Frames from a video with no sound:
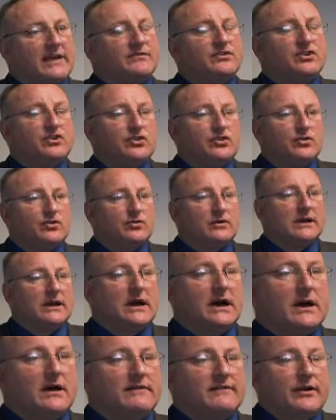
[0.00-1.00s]
have 2
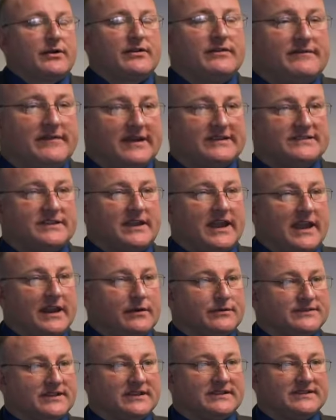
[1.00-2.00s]
of our
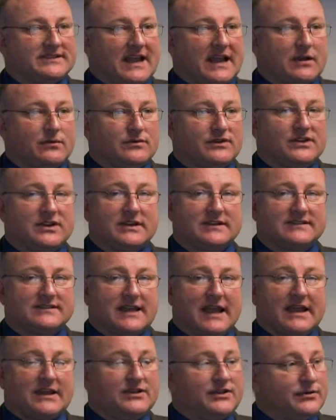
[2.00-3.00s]
investigators assigned to
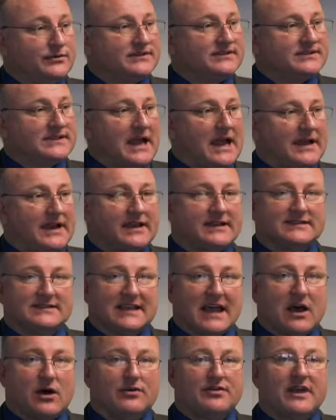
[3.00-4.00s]
SONIC,
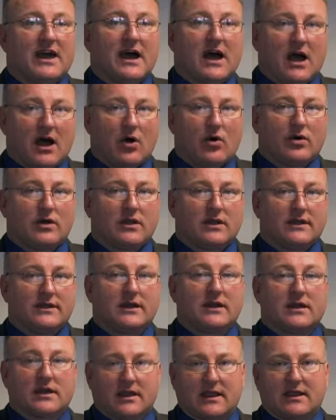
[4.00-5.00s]
South
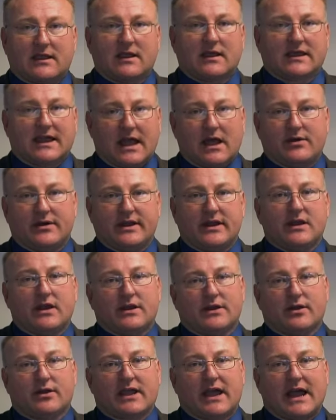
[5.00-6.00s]
Oakland County
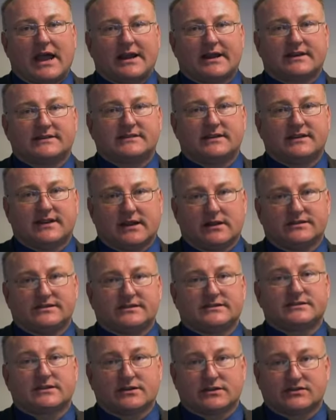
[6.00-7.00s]
Narcotics
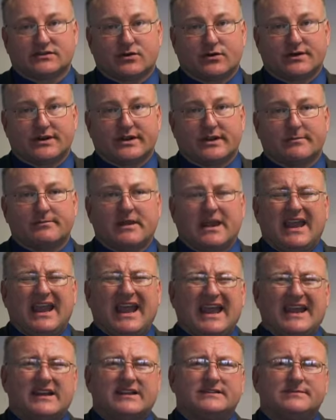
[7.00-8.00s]
Intelligence Consortium,
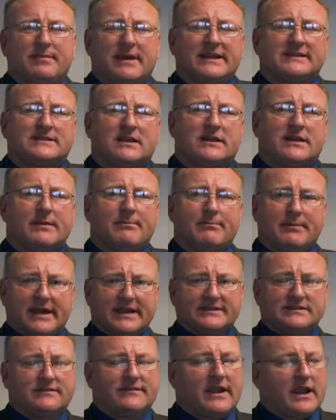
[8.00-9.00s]
and it's basically a
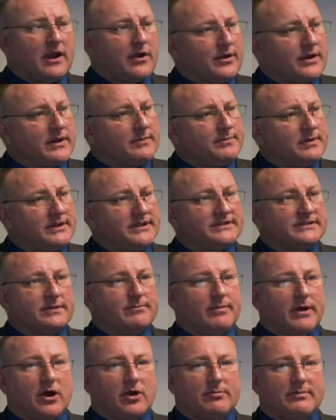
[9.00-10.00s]
mix of area police
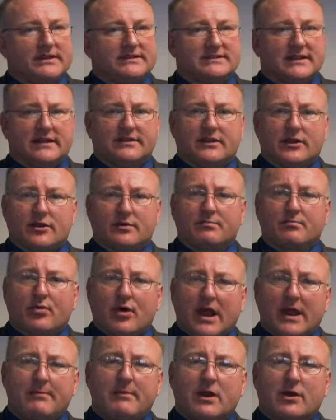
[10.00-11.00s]
departments that their
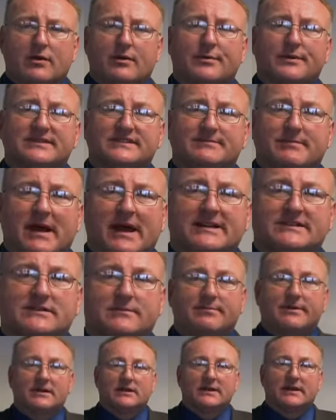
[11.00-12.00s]
primary
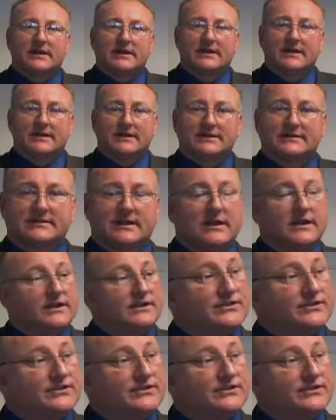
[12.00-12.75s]
responsibility is